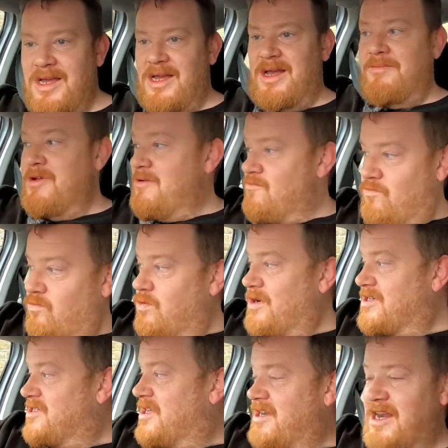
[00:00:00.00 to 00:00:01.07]
I mean, what
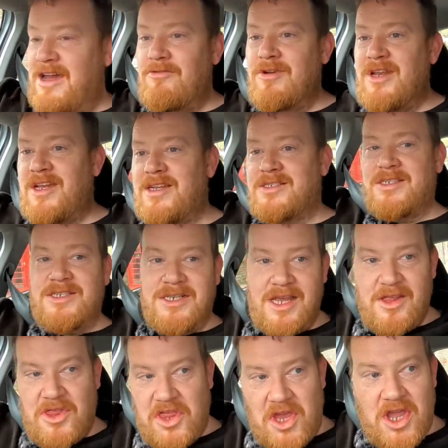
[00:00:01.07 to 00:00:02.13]
is it nowadays? It's
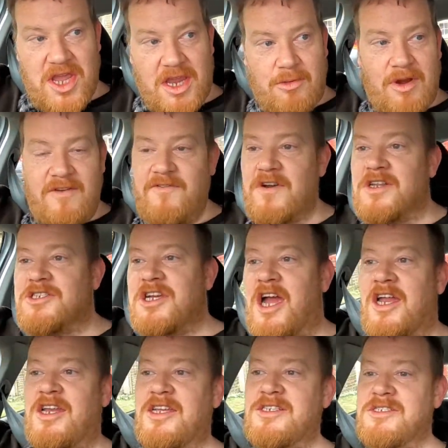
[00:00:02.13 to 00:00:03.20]
like 30 quid for a
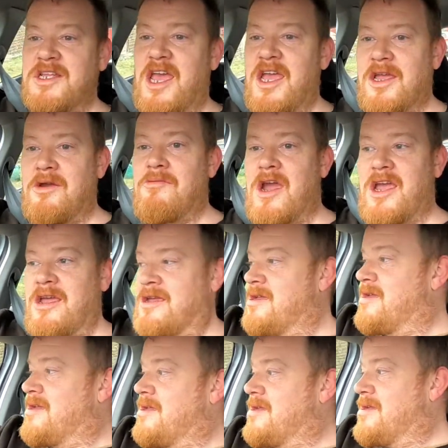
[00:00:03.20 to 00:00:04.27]
Chinese takeaway.
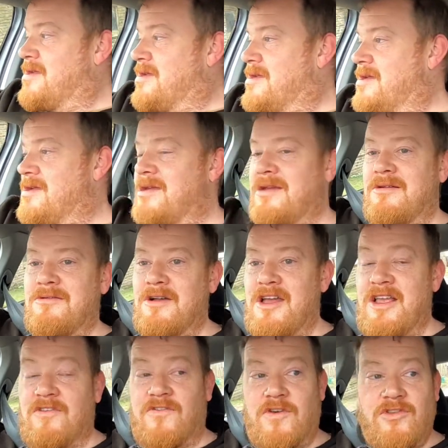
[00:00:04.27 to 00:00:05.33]
Well,
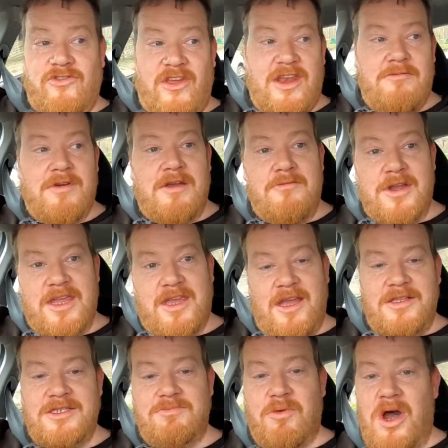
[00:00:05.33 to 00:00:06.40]
it is for us anyway, with
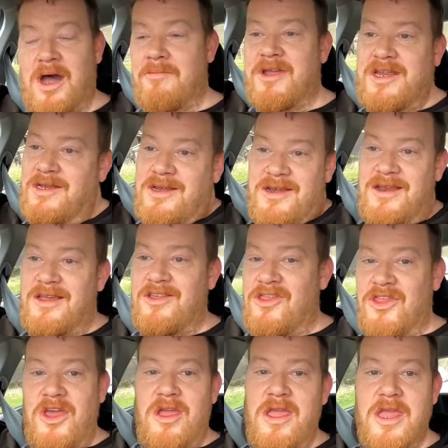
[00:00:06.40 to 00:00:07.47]
kids, but I mean,
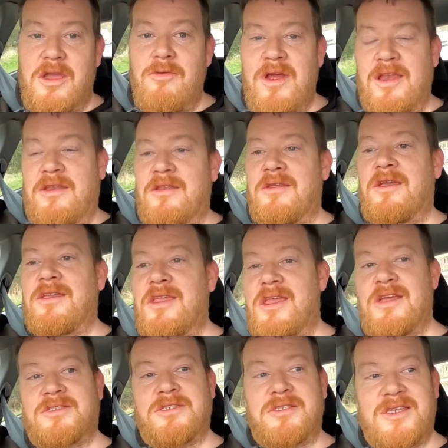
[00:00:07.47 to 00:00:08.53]
30 quid a
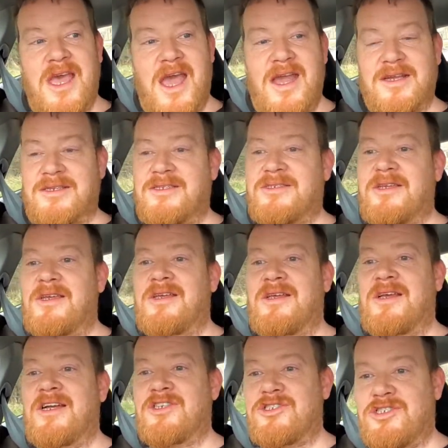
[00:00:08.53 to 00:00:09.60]
year to tax,
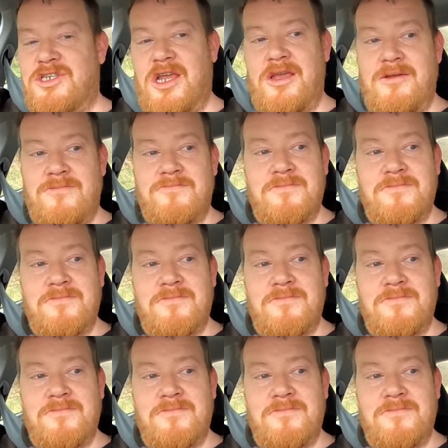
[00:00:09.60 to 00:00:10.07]
that's cheap.